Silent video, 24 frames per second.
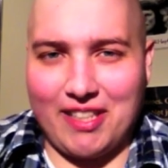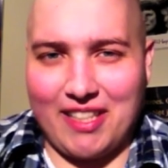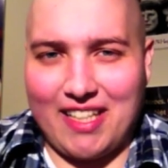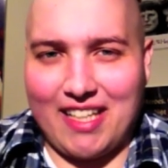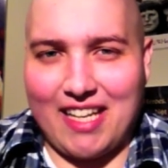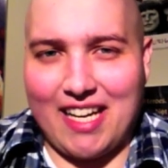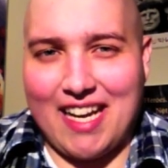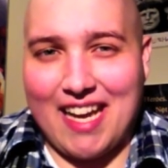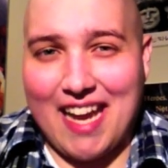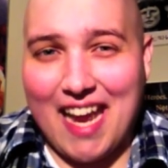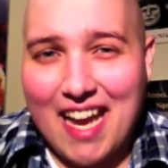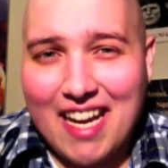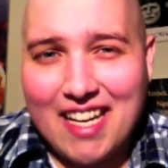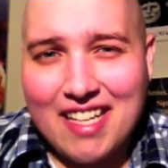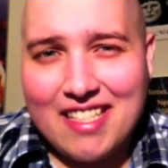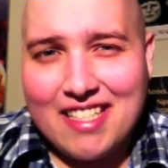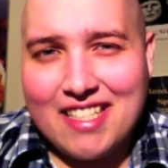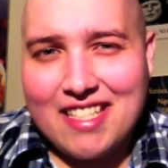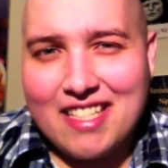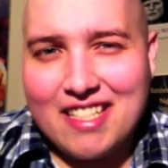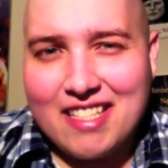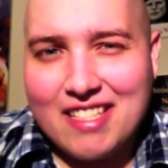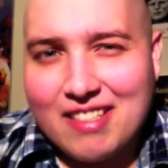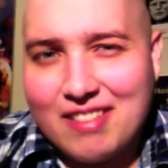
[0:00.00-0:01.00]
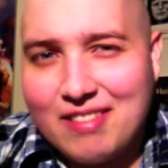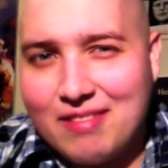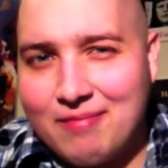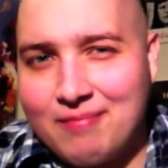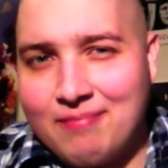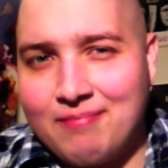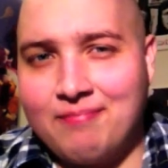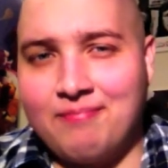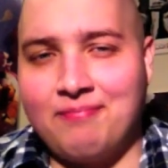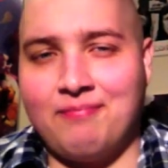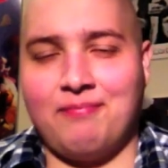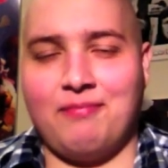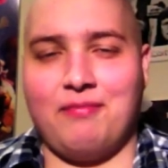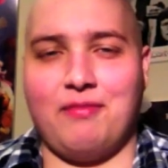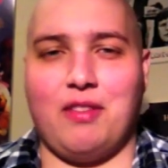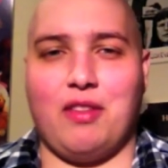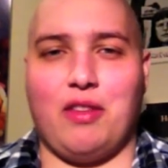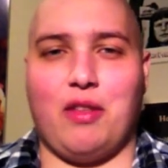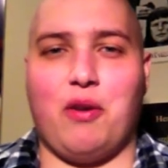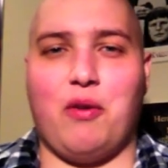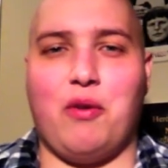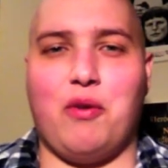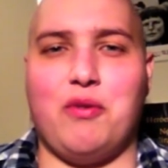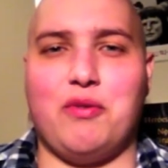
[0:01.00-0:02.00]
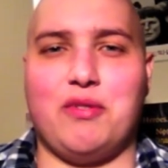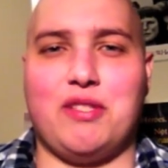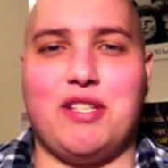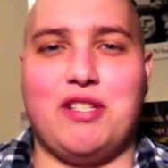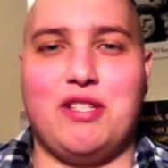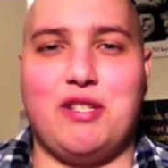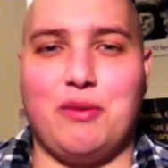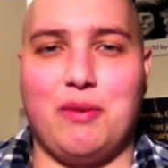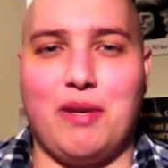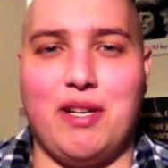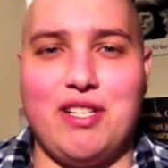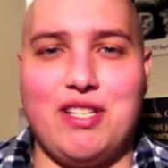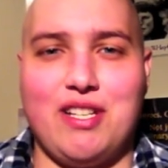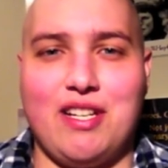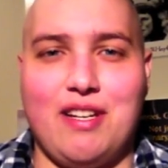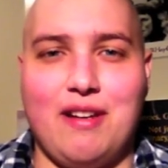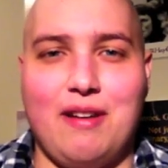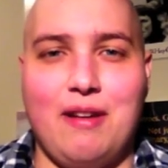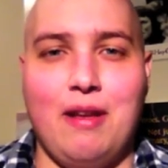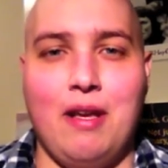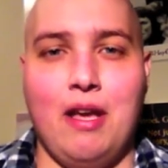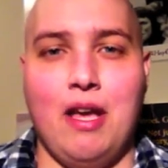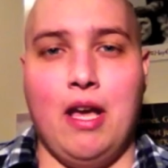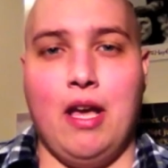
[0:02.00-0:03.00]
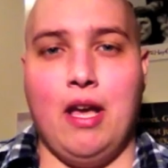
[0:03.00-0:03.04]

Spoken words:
connect the whole situation.